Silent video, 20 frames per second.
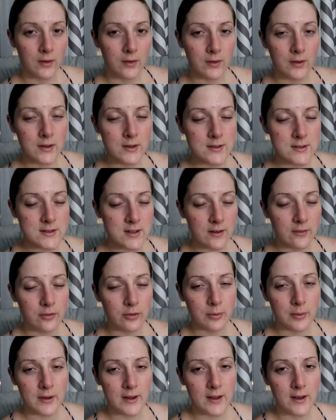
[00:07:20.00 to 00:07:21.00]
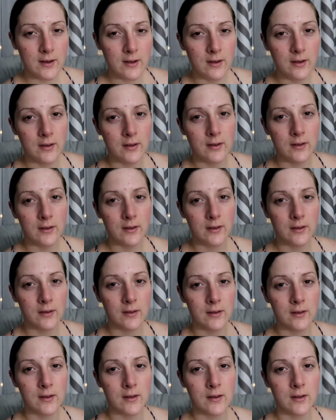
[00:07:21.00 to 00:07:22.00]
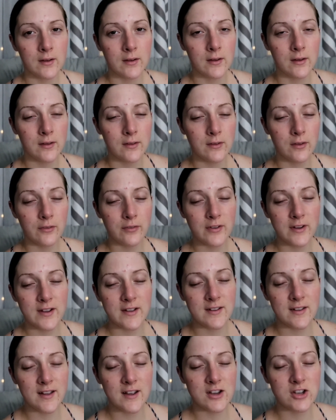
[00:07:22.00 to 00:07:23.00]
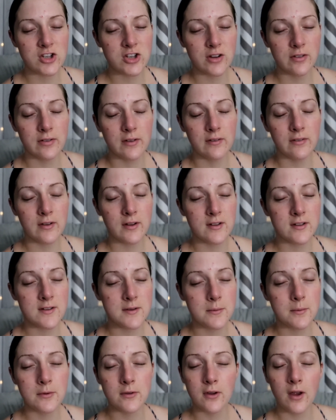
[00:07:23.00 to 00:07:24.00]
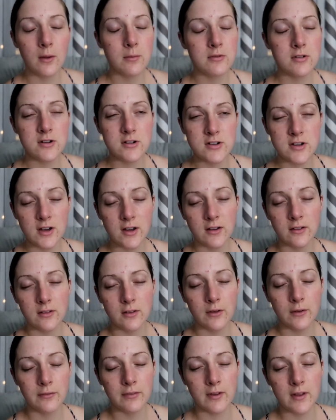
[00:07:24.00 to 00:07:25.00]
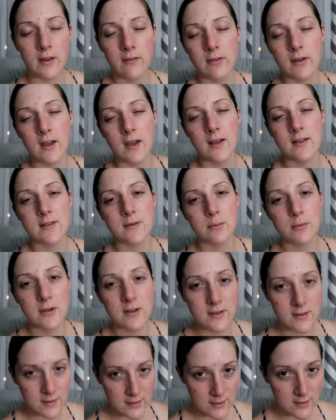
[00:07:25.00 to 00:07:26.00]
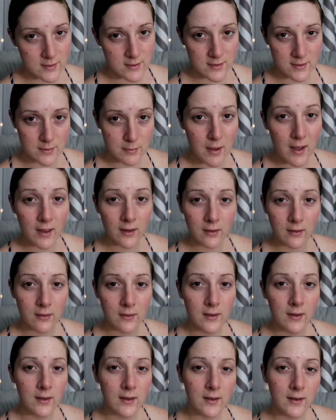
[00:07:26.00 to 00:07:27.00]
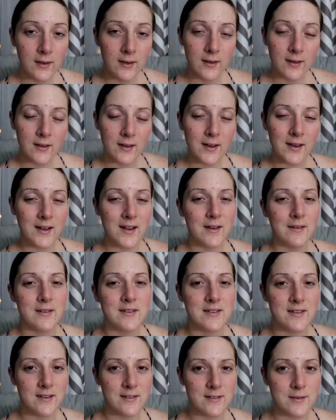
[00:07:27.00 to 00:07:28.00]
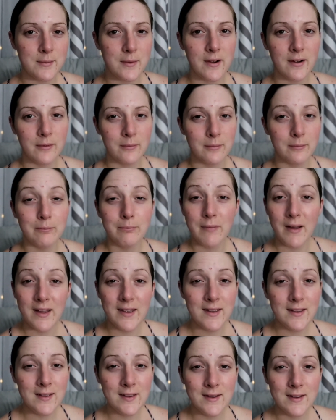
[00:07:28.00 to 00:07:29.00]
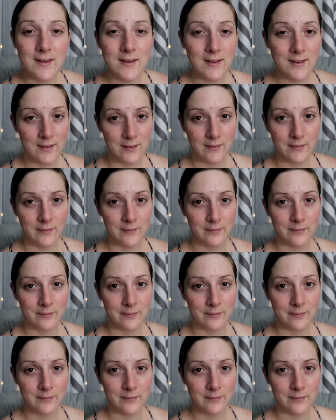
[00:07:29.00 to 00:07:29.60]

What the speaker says: Well, it's time for bed. Don't forget to like, share, favorite, and subscribe to our channel. So hopefully give you guys some reasons to smile. Good night and see you tomorrow. Bye.